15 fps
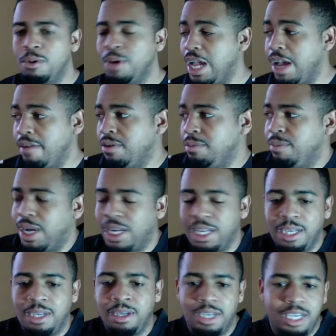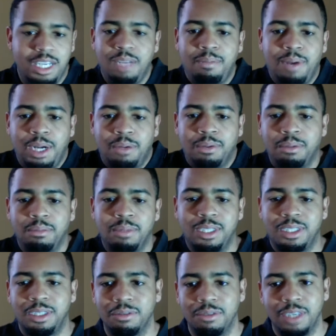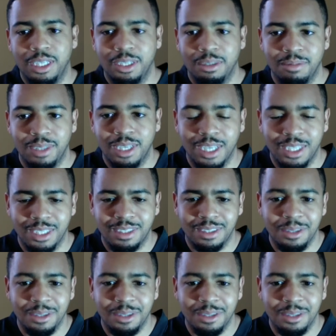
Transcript: anybody would miss a random test.